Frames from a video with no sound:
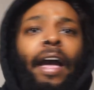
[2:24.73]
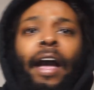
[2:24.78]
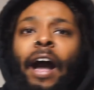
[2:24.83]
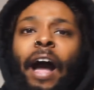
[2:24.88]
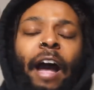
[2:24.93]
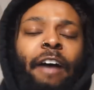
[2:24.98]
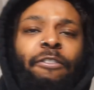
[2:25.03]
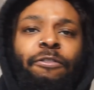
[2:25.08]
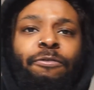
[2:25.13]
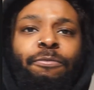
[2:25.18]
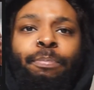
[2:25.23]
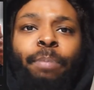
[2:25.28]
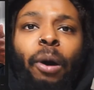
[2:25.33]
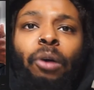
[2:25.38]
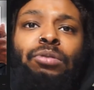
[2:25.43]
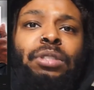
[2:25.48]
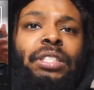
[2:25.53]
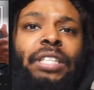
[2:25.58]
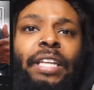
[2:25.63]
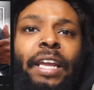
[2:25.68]
I've
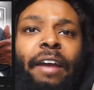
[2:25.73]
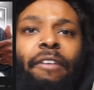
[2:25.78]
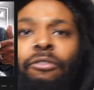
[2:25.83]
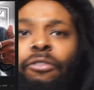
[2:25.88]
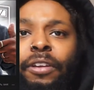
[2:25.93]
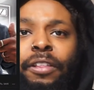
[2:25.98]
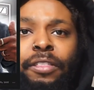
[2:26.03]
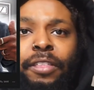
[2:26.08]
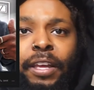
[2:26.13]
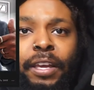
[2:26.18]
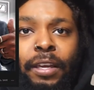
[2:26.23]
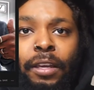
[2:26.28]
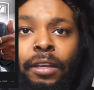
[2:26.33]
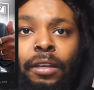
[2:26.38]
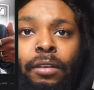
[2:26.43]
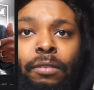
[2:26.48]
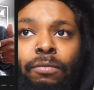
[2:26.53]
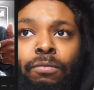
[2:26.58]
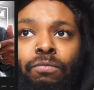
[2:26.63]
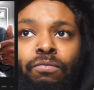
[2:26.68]
posted
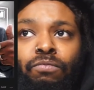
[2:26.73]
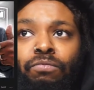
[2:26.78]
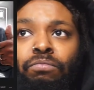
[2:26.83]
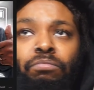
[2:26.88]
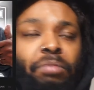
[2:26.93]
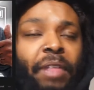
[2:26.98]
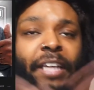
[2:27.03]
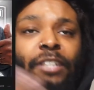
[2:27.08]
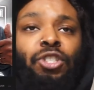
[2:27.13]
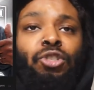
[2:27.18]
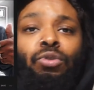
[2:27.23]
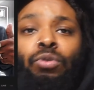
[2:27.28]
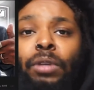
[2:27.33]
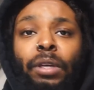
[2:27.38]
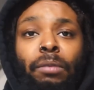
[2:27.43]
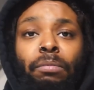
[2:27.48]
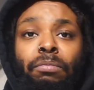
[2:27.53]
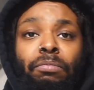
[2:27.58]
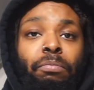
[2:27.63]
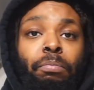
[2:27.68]
everything that you
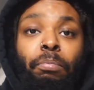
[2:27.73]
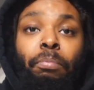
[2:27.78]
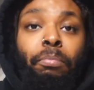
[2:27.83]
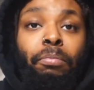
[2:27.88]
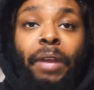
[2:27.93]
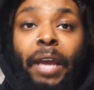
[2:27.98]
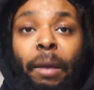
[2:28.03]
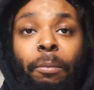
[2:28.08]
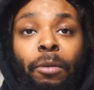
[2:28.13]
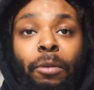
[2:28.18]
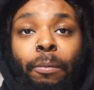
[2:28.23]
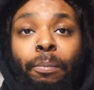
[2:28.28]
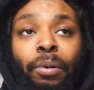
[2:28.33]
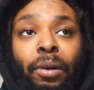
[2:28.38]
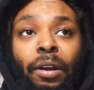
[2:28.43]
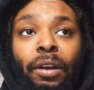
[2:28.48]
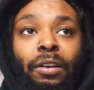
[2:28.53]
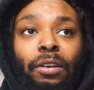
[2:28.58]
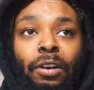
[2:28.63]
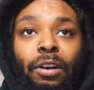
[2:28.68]
can damn near put
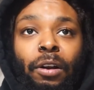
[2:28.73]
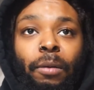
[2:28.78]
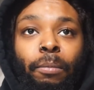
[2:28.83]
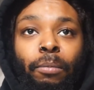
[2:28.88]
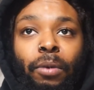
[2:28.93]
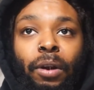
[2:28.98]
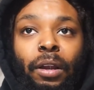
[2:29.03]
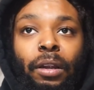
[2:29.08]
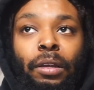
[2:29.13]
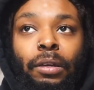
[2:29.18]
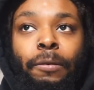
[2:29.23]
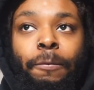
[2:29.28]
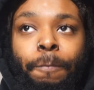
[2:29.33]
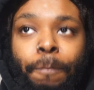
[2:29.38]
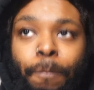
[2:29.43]
under an umbrella.